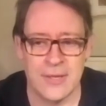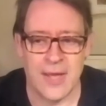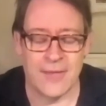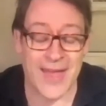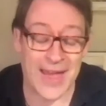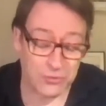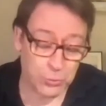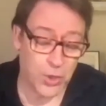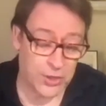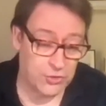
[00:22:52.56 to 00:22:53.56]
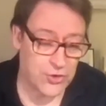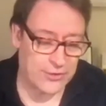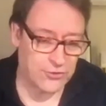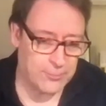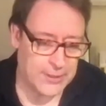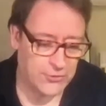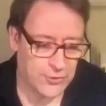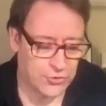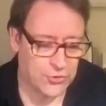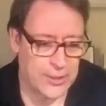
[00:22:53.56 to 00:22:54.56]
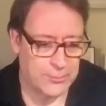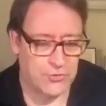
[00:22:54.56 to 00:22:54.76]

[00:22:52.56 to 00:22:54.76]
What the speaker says: And that's what attracted me to the script